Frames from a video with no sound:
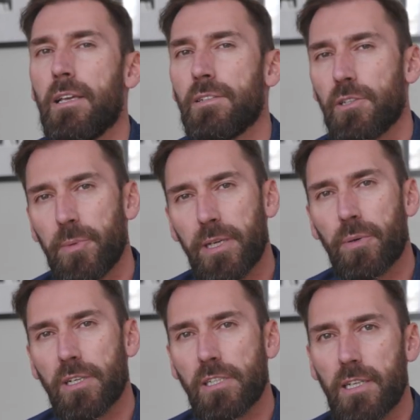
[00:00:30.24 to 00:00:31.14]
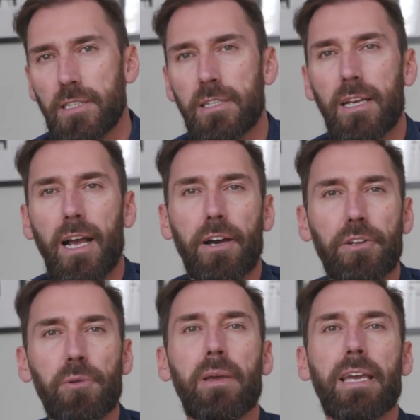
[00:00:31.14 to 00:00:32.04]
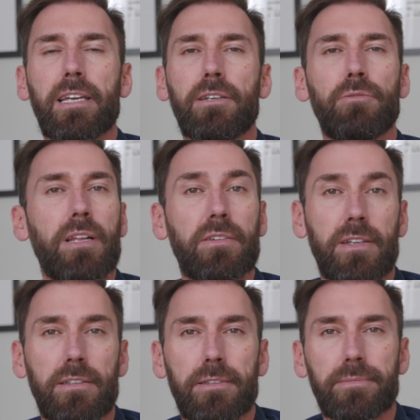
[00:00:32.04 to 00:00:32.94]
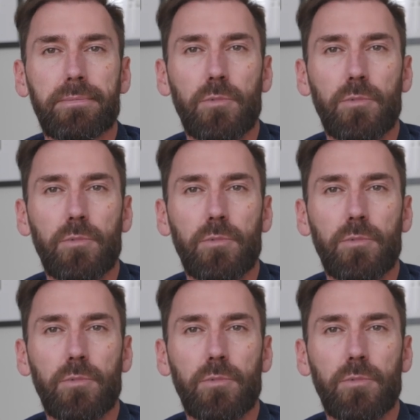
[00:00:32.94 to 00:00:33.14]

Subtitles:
So the big question is, how do you make it relevant?